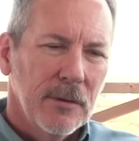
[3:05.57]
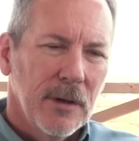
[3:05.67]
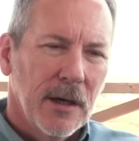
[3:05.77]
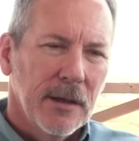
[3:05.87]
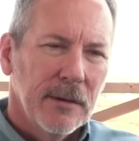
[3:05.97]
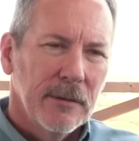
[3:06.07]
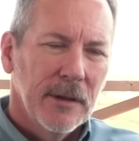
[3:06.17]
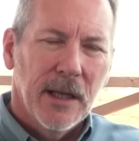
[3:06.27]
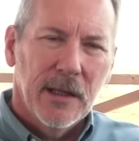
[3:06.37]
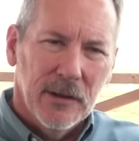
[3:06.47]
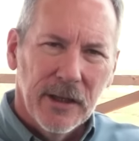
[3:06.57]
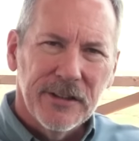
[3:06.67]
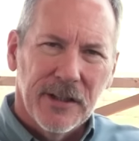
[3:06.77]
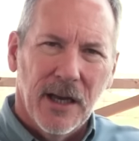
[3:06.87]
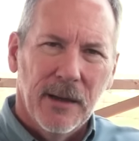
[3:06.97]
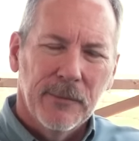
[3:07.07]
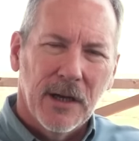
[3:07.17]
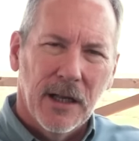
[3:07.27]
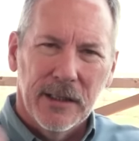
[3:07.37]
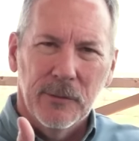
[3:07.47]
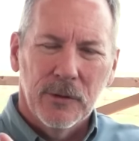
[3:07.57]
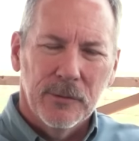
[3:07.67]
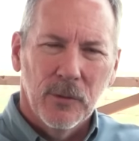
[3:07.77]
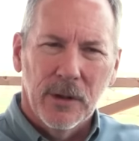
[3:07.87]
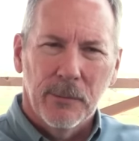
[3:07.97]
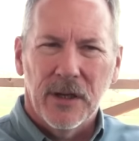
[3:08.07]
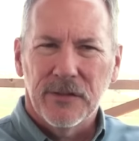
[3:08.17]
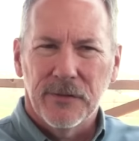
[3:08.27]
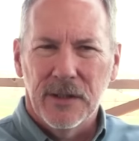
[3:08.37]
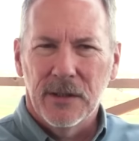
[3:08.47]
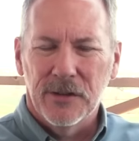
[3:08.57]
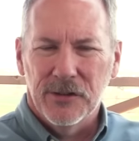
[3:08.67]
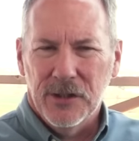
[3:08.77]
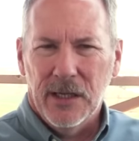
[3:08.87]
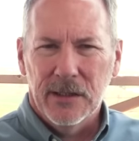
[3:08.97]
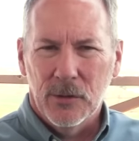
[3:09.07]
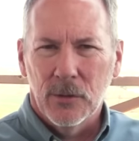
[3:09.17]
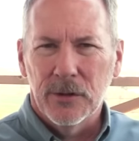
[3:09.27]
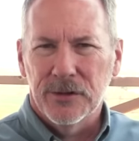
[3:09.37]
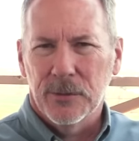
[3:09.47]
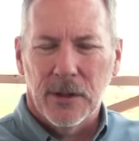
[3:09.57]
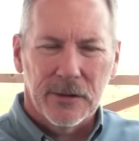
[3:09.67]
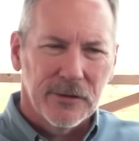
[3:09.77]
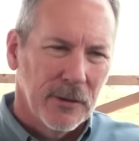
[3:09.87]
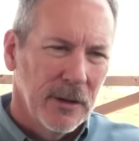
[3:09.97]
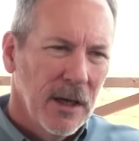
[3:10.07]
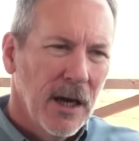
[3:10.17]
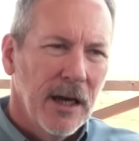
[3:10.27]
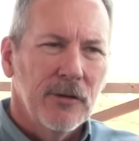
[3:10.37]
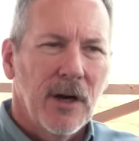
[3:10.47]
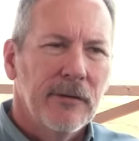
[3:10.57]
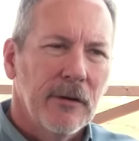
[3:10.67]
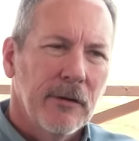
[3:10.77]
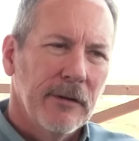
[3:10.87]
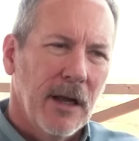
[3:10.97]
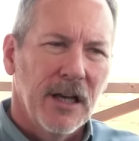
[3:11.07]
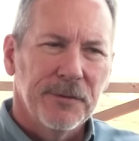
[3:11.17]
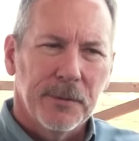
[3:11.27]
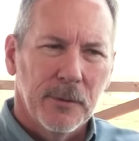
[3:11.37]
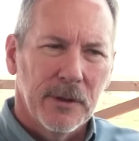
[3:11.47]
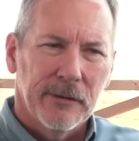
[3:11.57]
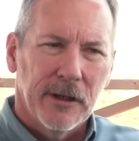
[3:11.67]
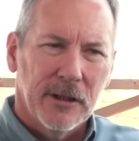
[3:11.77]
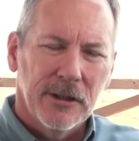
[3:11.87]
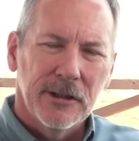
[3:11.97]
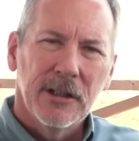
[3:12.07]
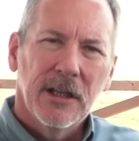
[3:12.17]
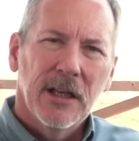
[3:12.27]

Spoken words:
at lunchtime, Colleen would want to breastfeed because she got engorged at work, so I'd drive her over to the hospital whenever I could,